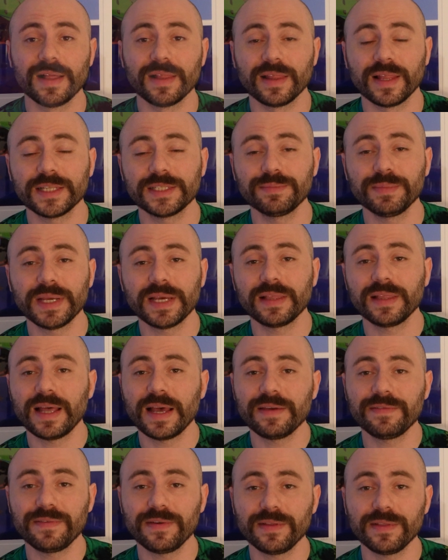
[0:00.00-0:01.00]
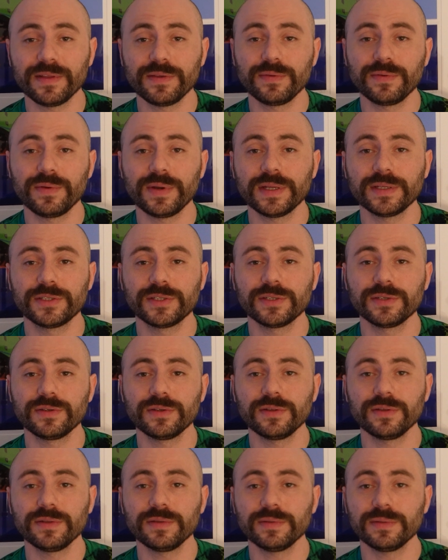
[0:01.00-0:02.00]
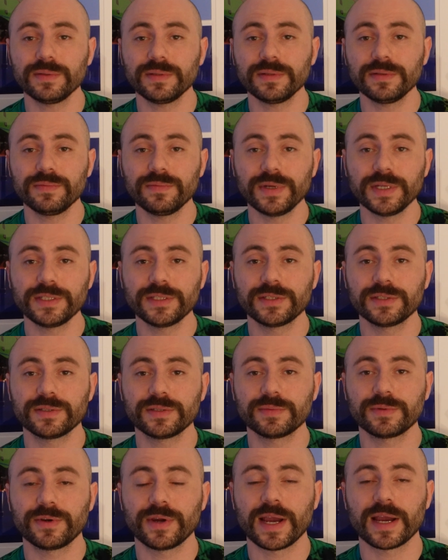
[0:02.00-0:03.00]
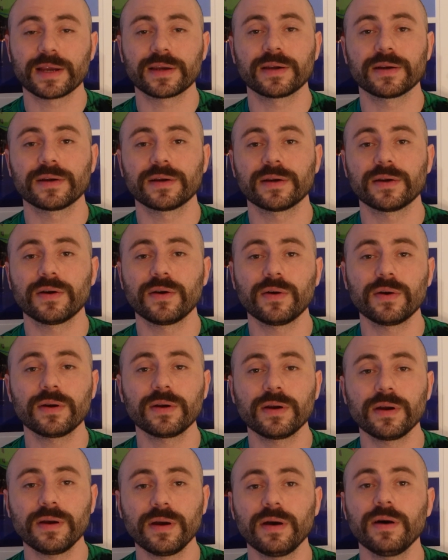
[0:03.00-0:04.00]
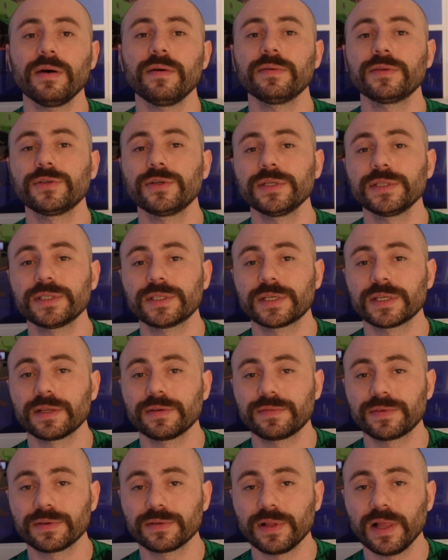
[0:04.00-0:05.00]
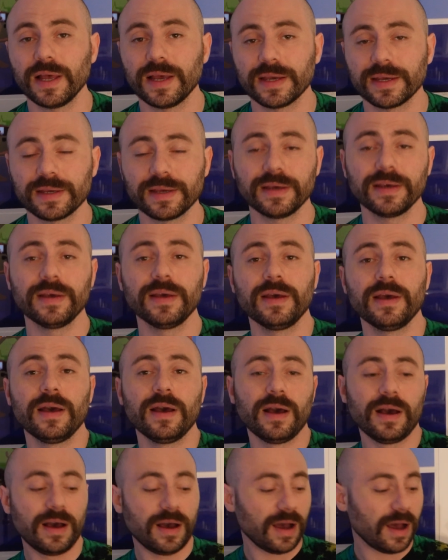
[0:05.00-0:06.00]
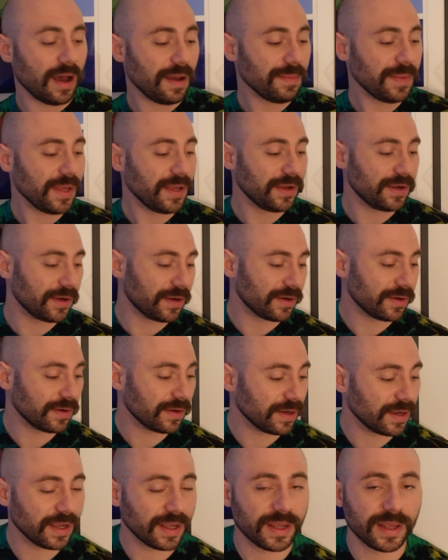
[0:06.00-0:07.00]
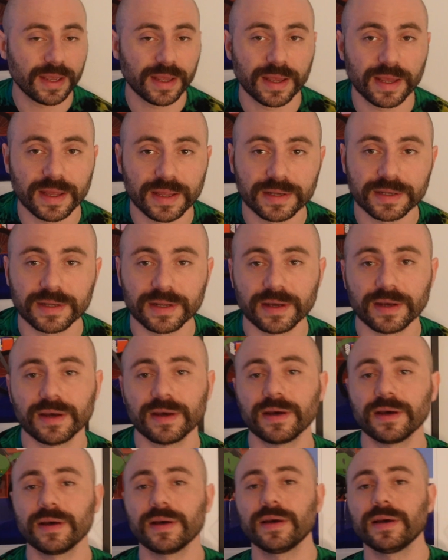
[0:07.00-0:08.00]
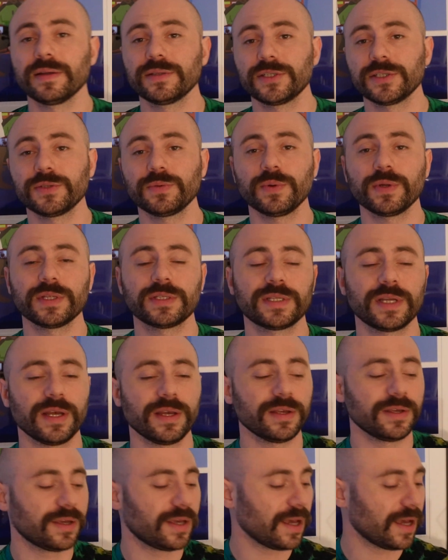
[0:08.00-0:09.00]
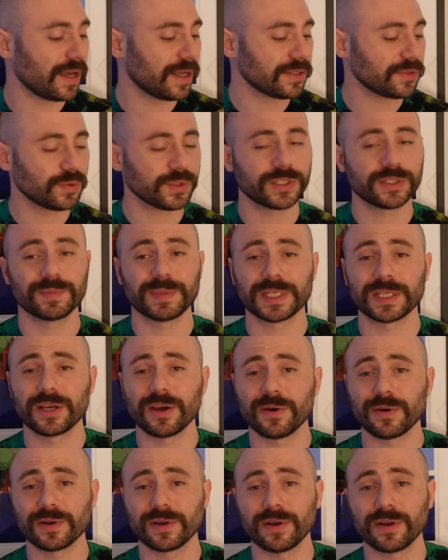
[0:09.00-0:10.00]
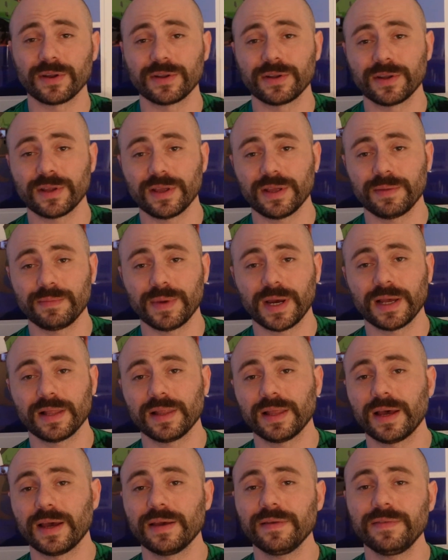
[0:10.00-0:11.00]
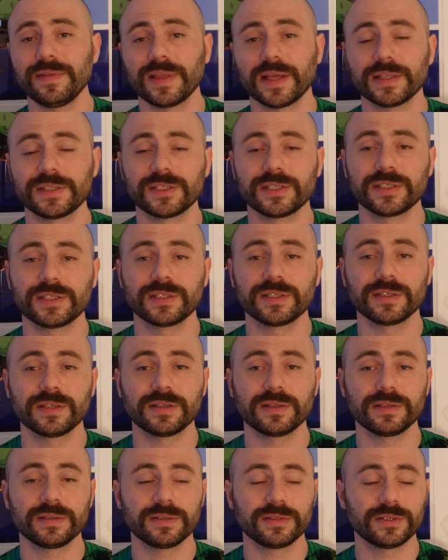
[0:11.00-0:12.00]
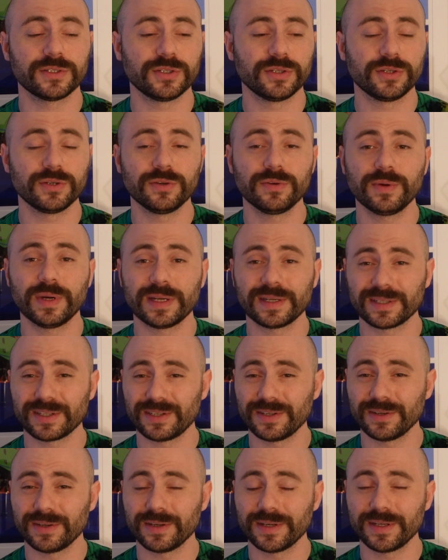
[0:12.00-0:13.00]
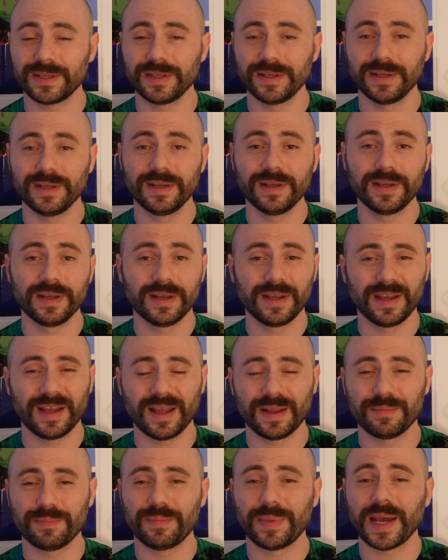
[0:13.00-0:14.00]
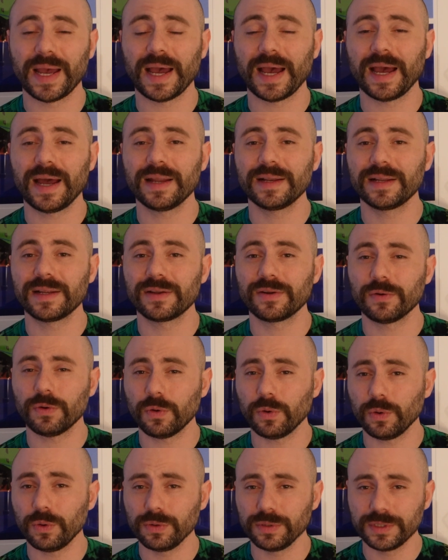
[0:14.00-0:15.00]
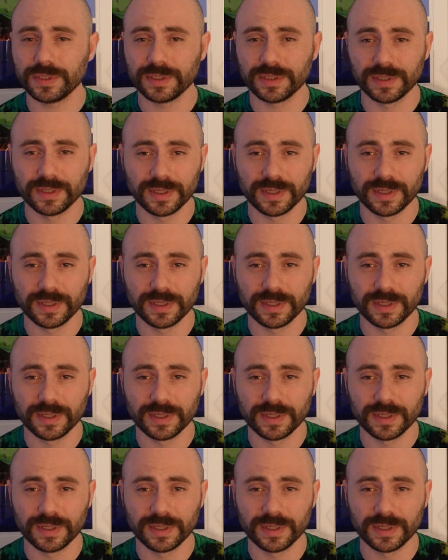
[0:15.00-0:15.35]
Let's make life on the original Ritz cracker, or a Triscuit if you like. I'm here and just want to tell you guys what's been going on in my life that's new and good and bad and old.